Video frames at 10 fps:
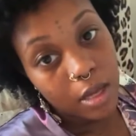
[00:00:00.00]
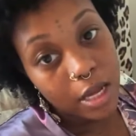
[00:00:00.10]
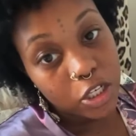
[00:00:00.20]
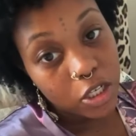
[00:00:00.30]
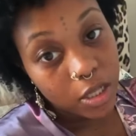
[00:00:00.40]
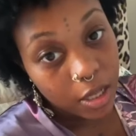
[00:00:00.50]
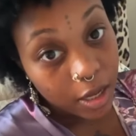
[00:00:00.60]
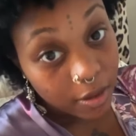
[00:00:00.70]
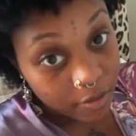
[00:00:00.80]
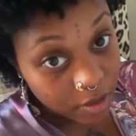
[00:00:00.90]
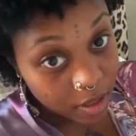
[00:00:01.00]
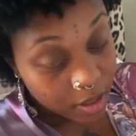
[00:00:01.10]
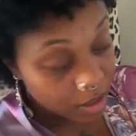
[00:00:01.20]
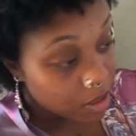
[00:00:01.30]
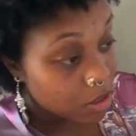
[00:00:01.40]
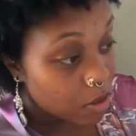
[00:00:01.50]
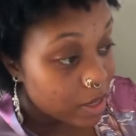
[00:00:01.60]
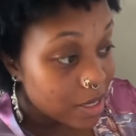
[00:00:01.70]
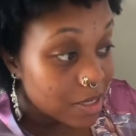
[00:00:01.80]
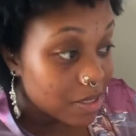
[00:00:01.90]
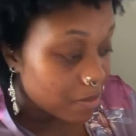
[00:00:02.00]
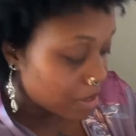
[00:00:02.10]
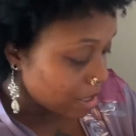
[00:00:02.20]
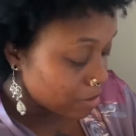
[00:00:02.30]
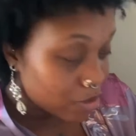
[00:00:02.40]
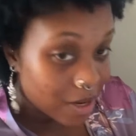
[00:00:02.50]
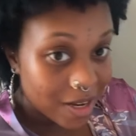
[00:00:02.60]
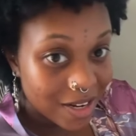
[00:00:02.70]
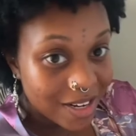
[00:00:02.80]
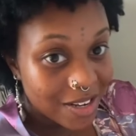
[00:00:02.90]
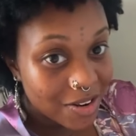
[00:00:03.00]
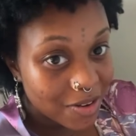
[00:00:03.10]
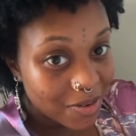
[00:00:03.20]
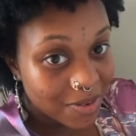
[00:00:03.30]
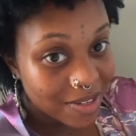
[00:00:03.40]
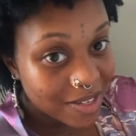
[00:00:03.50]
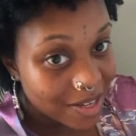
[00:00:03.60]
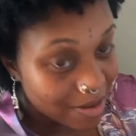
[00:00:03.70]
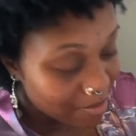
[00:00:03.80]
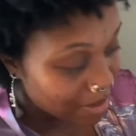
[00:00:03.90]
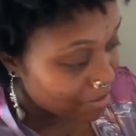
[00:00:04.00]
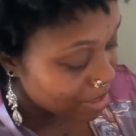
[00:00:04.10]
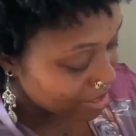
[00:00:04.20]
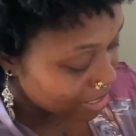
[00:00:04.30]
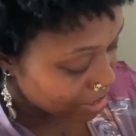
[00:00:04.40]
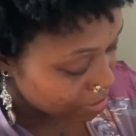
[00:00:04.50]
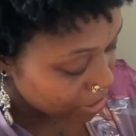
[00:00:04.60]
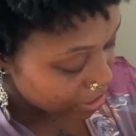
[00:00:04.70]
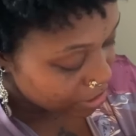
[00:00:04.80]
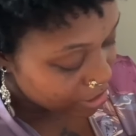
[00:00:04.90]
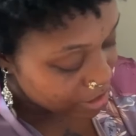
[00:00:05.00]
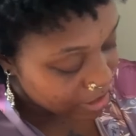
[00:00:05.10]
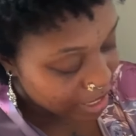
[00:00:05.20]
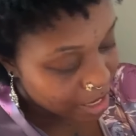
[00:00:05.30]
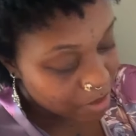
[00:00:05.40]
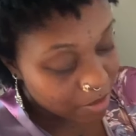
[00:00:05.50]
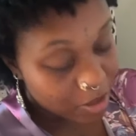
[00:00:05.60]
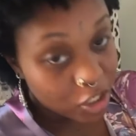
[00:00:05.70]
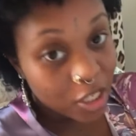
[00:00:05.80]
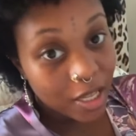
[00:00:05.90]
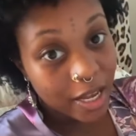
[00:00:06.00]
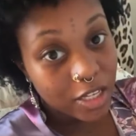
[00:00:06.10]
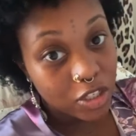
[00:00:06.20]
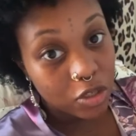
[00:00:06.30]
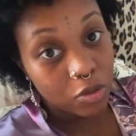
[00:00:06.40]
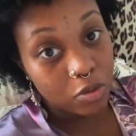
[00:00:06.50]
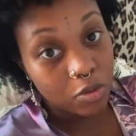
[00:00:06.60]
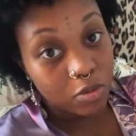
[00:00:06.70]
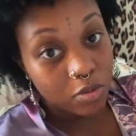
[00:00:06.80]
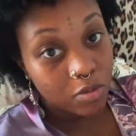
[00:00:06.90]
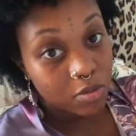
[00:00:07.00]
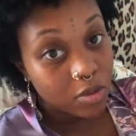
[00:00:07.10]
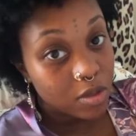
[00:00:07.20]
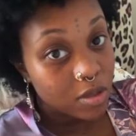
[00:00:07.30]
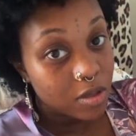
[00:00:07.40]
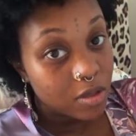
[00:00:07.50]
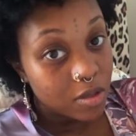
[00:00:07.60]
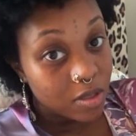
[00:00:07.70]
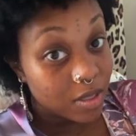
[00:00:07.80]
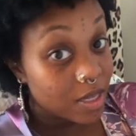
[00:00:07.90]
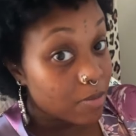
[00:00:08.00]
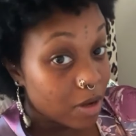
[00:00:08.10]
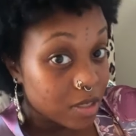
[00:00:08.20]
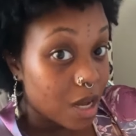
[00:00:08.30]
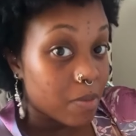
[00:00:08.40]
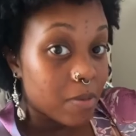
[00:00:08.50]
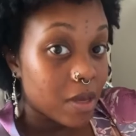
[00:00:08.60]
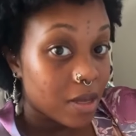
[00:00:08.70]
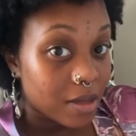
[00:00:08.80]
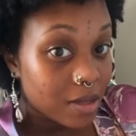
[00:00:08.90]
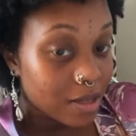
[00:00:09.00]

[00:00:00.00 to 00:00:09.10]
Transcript: And she loves, you know, and this is something I'm trying, you know, my best not to get her in this habit, but she likes to sleep on top of me.